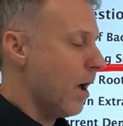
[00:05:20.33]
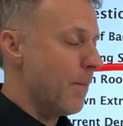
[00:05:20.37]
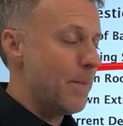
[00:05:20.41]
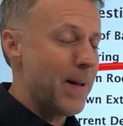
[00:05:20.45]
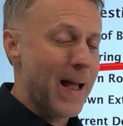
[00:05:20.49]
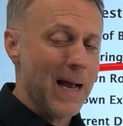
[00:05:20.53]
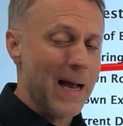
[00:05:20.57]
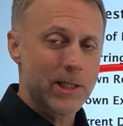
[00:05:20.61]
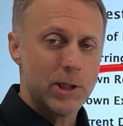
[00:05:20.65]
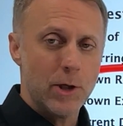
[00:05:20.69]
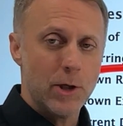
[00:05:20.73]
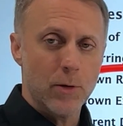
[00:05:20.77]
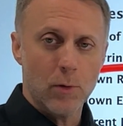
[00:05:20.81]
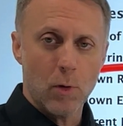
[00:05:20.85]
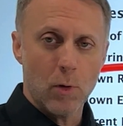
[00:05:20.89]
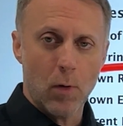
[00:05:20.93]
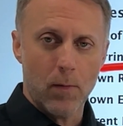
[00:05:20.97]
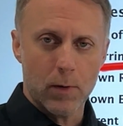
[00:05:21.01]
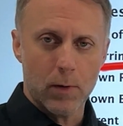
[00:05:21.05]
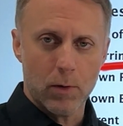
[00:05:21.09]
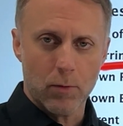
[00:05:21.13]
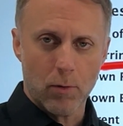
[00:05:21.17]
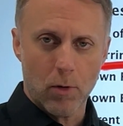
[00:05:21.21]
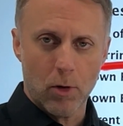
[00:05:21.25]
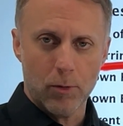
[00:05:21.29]
a bacterial
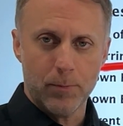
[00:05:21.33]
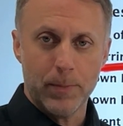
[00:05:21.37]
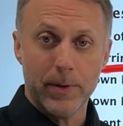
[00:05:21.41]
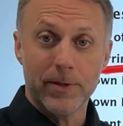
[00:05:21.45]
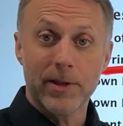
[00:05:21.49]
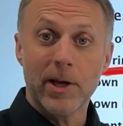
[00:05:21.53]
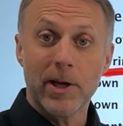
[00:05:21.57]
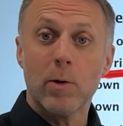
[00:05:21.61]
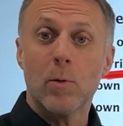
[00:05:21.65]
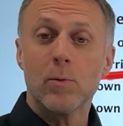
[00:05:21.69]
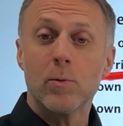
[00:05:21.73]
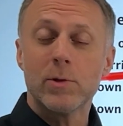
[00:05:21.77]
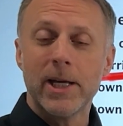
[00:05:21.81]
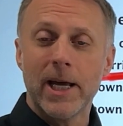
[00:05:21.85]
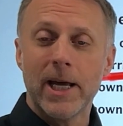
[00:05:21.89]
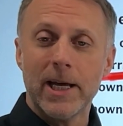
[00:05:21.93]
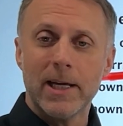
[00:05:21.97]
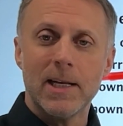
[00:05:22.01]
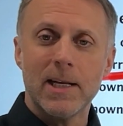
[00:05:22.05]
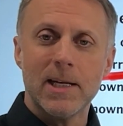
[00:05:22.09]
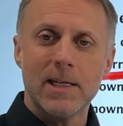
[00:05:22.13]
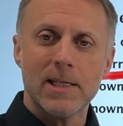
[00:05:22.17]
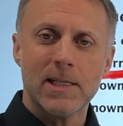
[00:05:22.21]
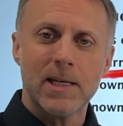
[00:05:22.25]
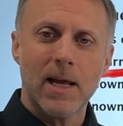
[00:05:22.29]
overgrowth, but they don't take
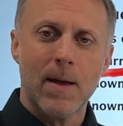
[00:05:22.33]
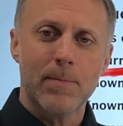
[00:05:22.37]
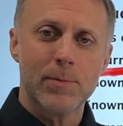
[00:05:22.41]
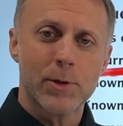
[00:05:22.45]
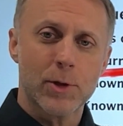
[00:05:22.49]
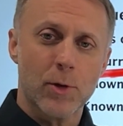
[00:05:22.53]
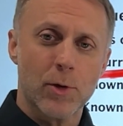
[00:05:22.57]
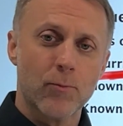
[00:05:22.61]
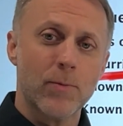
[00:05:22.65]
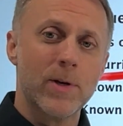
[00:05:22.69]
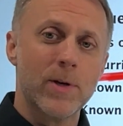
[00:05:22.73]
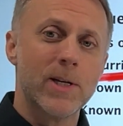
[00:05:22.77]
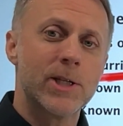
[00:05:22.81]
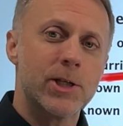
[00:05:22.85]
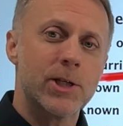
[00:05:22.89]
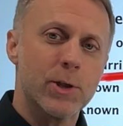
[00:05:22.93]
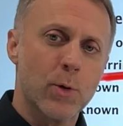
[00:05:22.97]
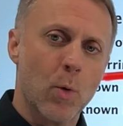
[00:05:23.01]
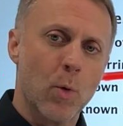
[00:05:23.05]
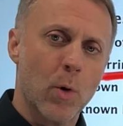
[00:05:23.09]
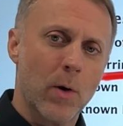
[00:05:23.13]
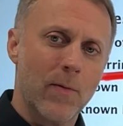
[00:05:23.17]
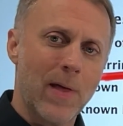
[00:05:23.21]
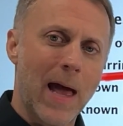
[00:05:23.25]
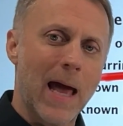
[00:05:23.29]
any steps to
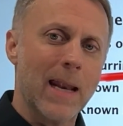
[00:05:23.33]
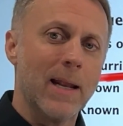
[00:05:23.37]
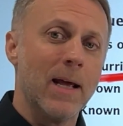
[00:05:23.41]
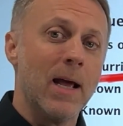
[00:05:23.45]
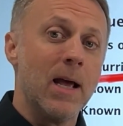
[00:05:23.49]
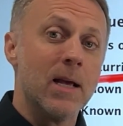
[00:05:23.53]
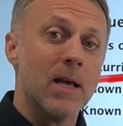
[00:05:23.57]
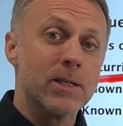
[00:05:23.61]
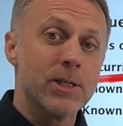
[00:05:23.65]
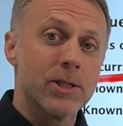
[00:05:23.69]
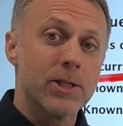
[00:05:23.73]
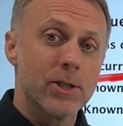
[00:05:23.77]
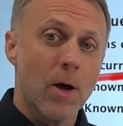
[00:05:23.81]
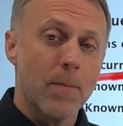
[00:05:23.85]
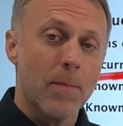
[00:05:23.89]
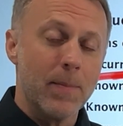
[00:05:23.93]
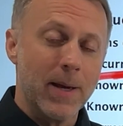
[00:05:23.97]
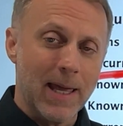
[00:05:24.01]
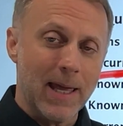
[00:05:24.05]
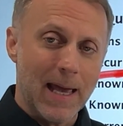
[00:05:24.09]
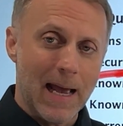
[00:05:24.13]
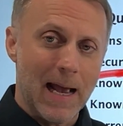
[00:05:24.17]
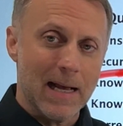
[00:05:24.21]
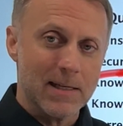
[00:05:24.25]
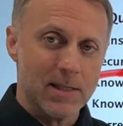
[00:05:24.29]
restore that
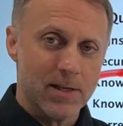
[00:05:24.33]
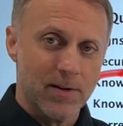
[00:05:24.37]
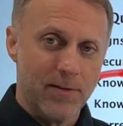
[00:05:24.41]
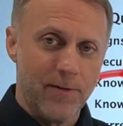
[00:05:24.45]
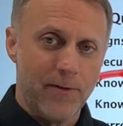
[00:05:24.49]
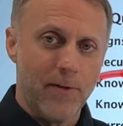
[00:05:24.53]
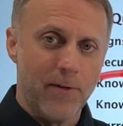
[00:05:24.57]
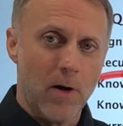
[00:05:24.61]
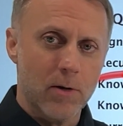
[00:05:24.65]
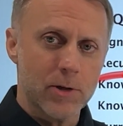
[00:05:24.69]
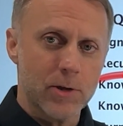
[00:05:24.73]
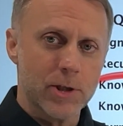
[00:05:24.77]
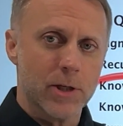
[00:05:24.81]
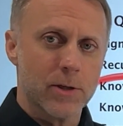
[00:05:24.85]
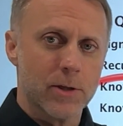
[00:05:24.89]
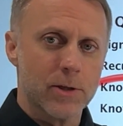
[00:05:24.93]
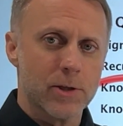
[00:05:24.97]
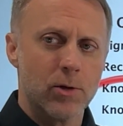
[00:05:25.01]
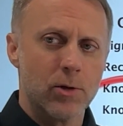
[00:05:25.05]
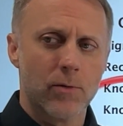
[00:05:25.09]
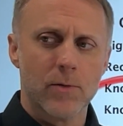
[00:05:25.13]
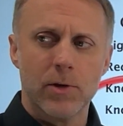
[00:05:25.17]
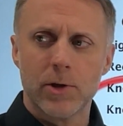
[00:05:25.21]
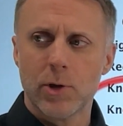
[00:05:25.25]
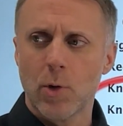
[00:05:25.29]
stomach acid function,
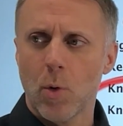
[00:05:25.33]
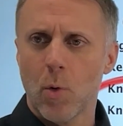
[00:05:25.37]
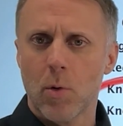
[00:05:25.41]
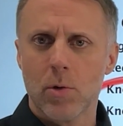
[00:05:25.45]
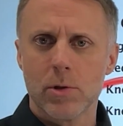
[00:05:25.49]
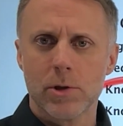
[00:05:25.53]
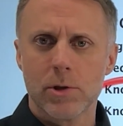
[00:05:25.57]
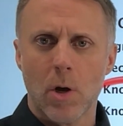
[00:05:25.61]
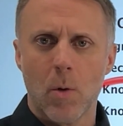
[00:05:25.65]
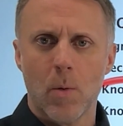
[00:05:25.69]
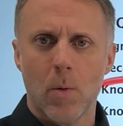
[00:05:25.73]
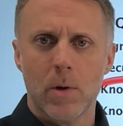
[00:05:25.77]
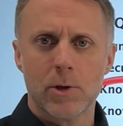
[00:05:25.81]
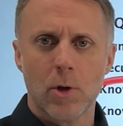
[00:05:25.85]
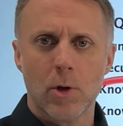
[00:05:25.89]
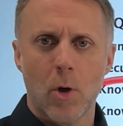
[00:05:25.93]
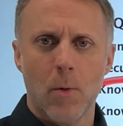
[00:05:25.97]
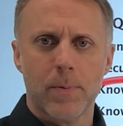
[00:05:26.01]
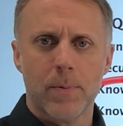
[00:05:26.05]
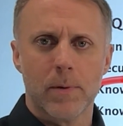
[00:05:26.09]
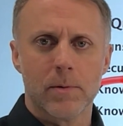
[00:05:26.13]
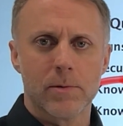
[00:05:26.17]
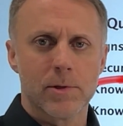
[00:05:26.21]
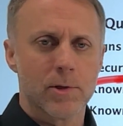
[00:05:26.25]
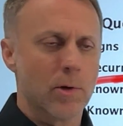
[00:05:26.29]
so the door is always open.